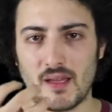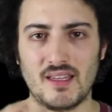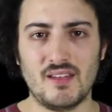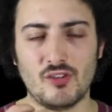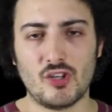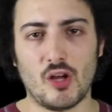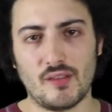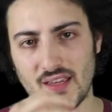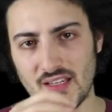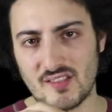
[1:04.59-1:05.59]
even
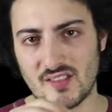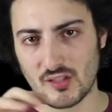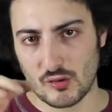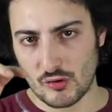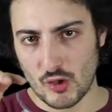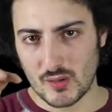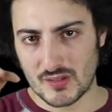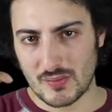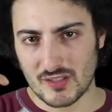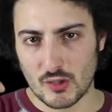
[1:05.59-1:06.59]
on a single
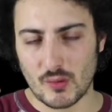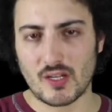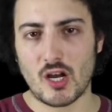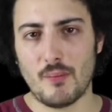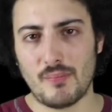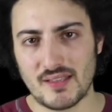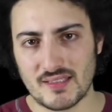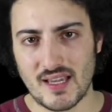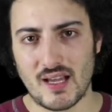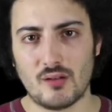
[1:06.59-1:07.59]
note, but going up
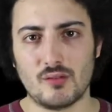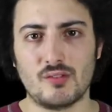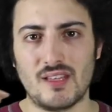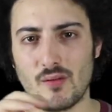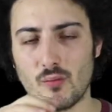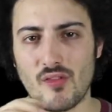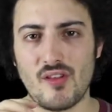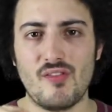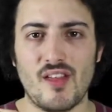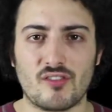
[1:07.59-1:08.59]
and down
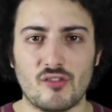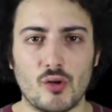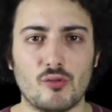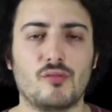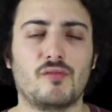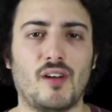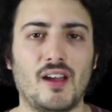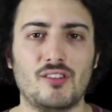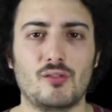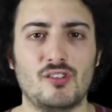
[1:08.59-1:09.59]
within that note to
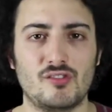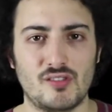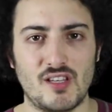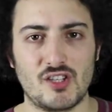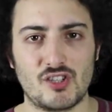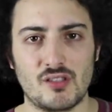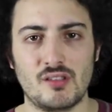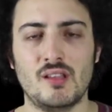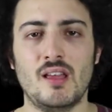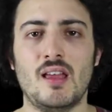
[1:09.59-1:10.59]
find good
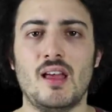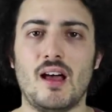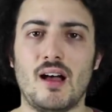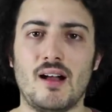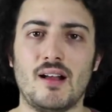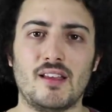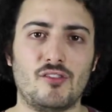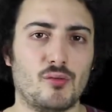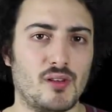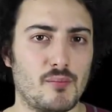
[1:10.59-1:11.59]
intonation
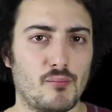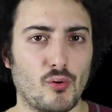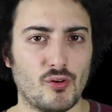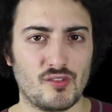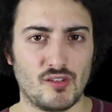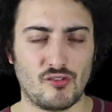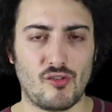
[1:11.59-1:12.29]
is really important.